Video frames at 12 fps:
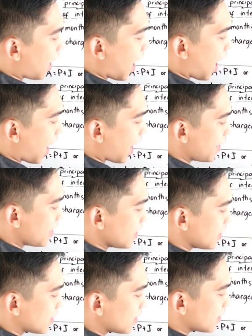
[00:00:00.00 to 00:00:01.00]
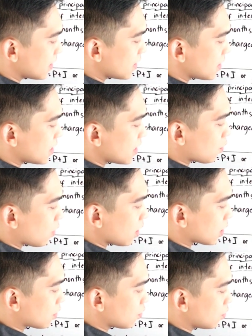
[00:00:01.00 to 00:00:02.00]
I is
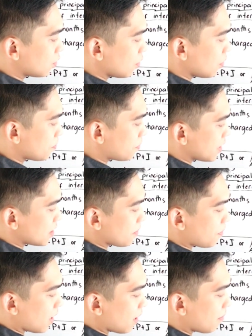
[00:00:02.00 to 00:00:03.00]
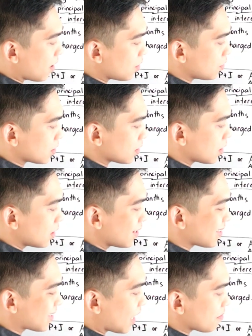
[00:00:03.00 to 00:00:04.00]
equal to principal amount
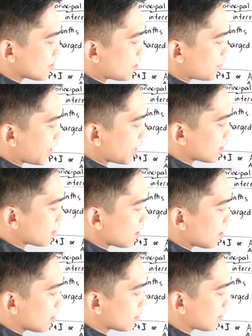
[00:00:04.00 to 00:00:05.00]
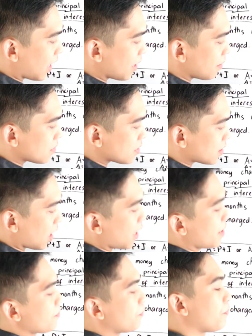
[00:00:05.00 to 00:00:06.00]
times the rate times
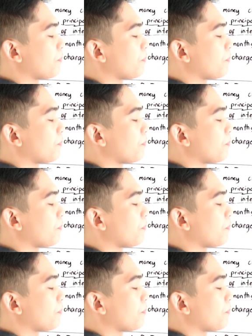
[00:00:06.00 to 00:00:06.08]
time.